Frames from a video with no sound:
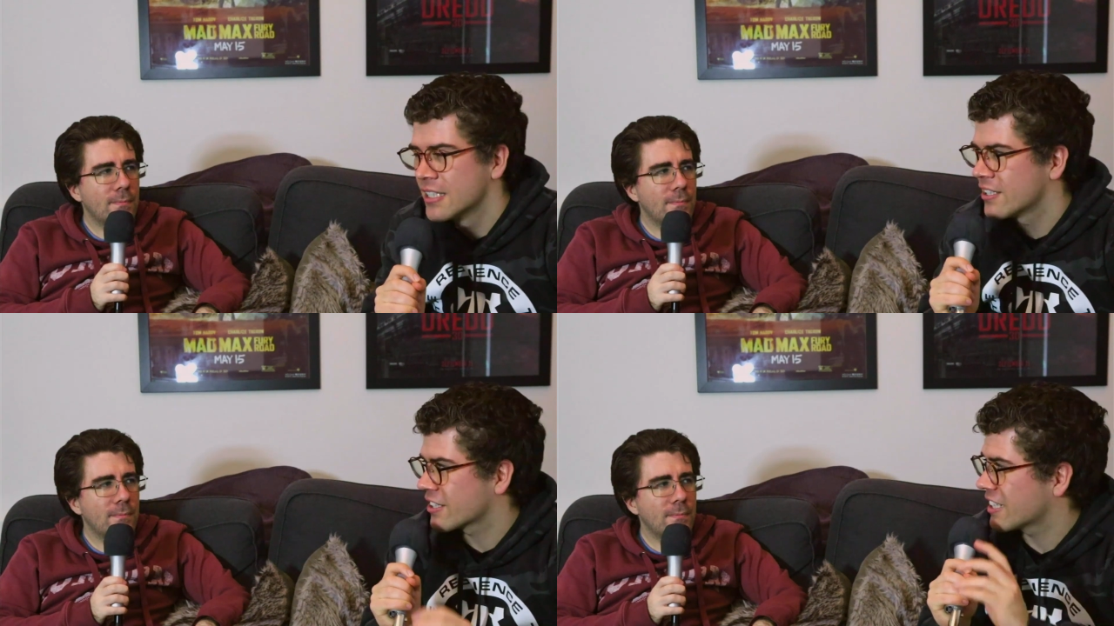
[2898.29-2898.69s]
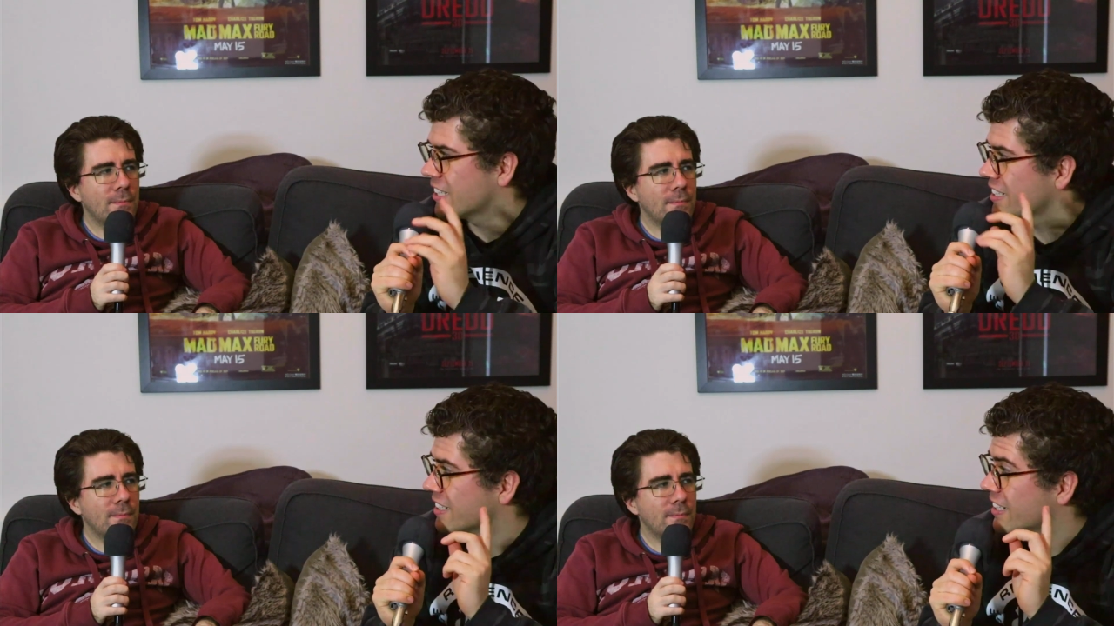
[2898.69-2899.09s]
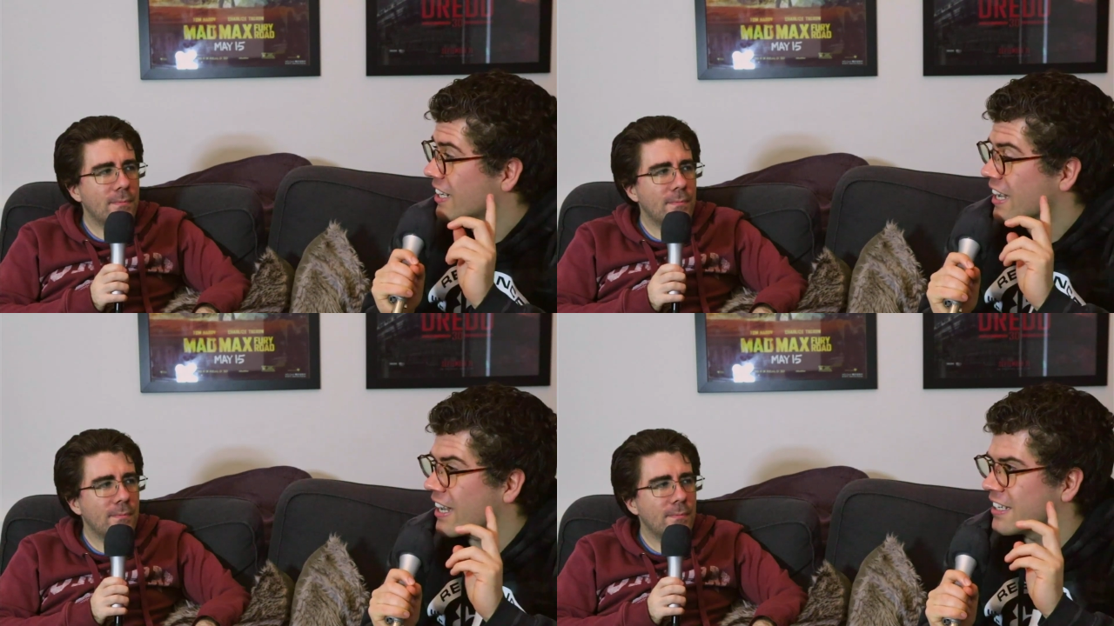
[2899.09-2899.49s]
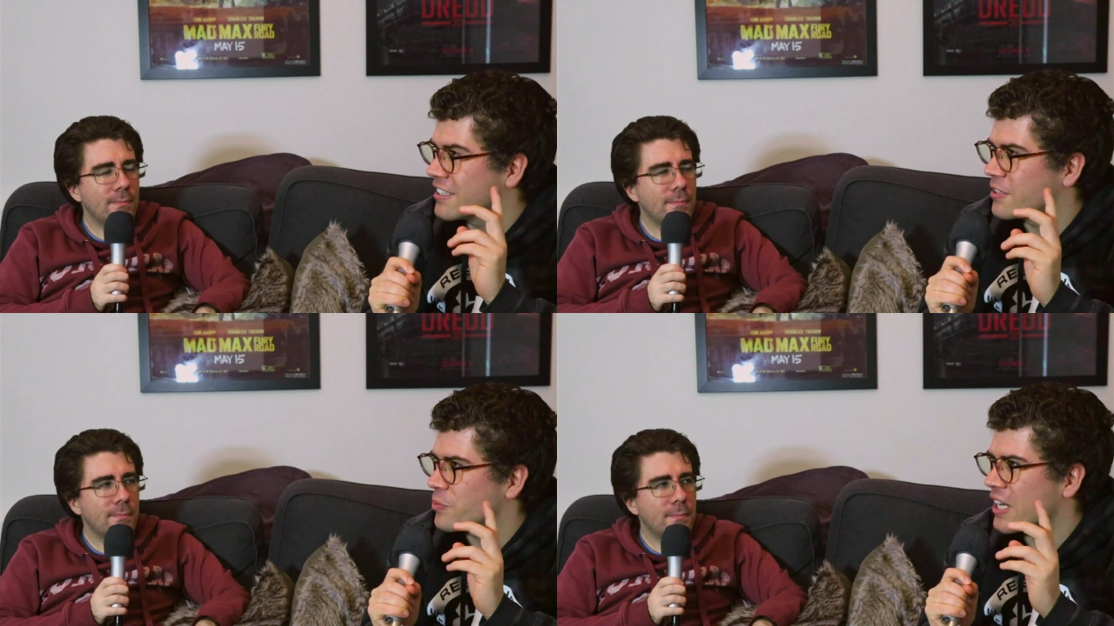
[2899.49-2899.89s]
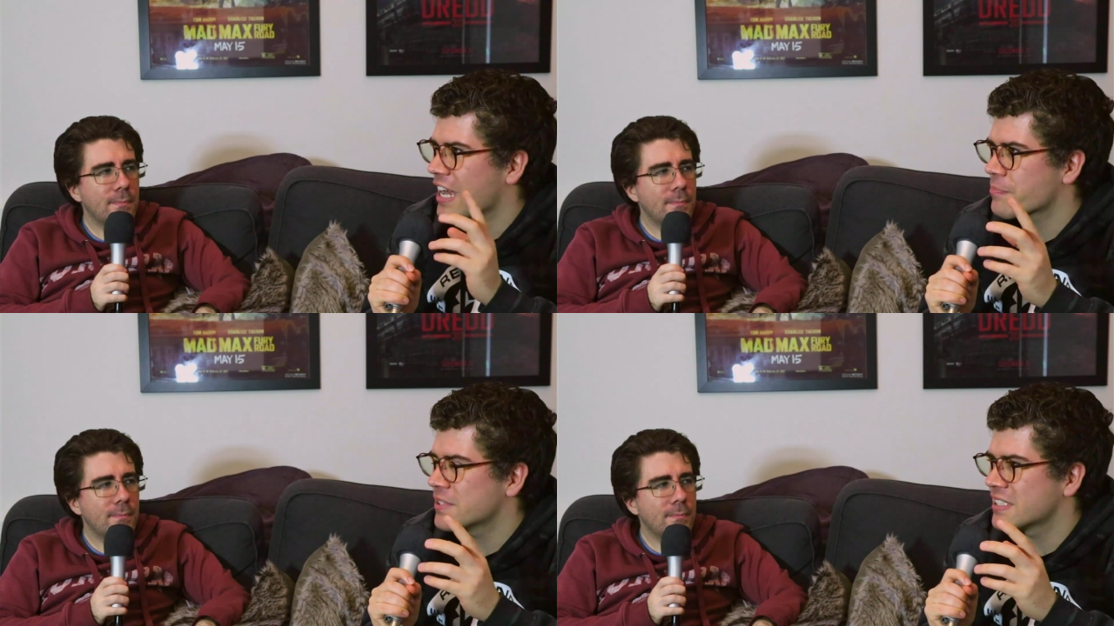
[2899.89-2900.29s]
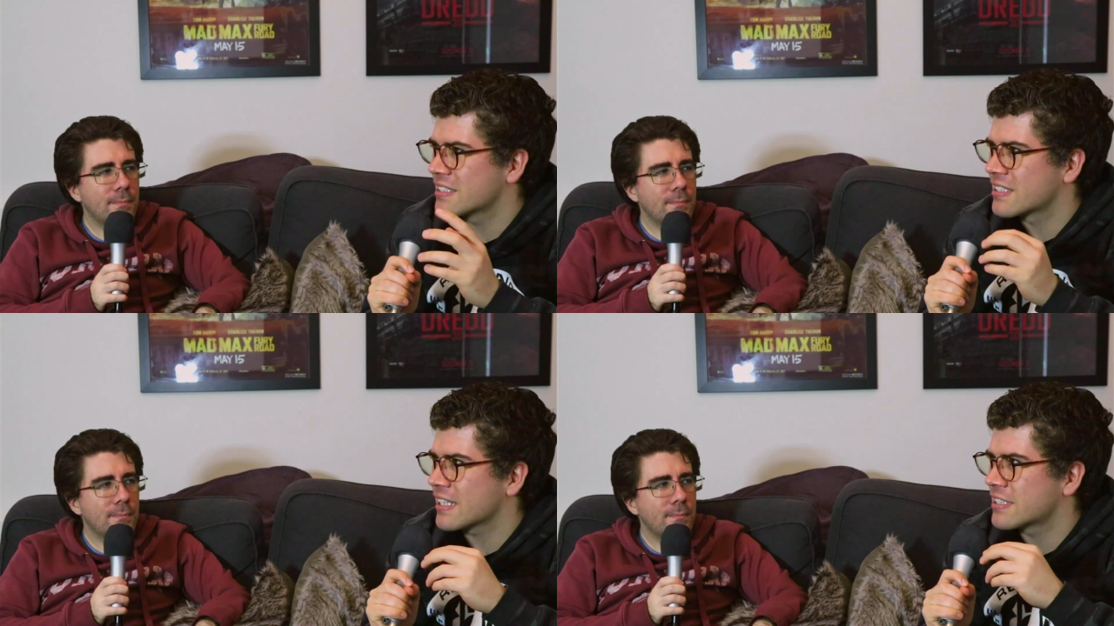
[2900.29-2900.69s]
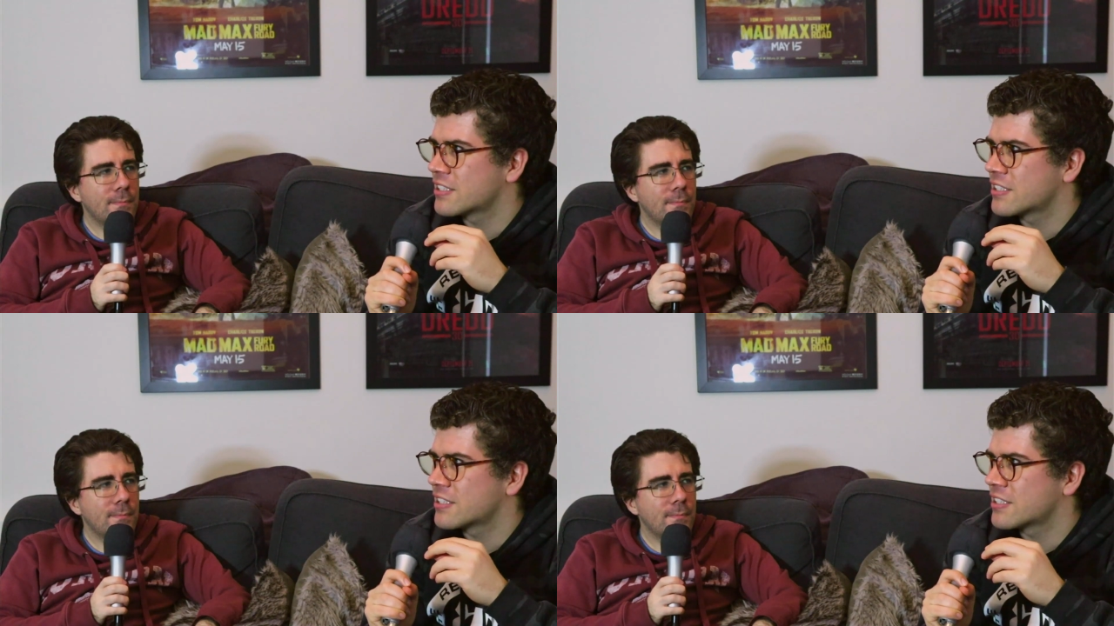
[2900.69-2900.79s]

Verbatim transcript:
Speaker 1: Okay. And uh, what happens is it's the